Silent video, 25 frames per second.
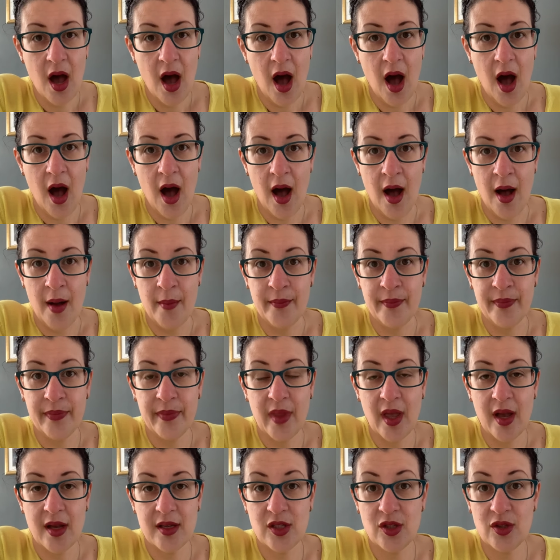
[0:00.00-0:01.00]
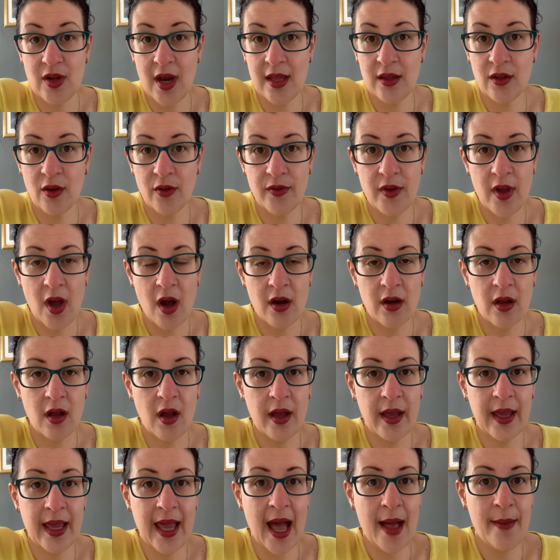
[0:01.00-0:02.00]
A strand of yarn
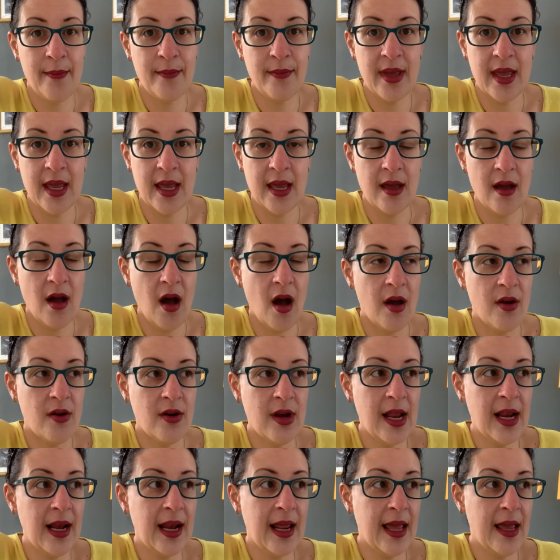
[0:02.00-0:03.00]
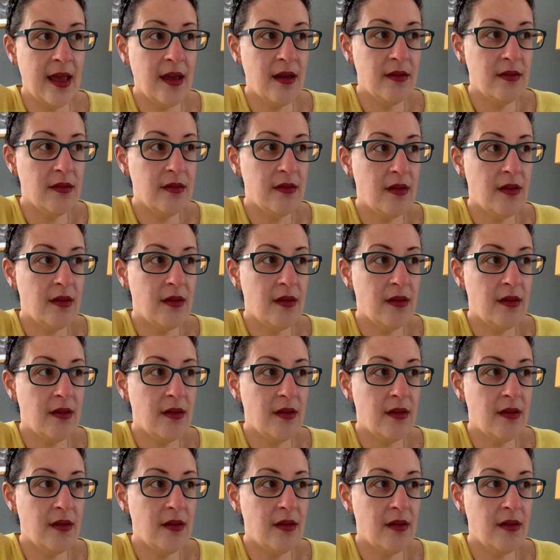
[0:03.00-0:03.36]
can be a really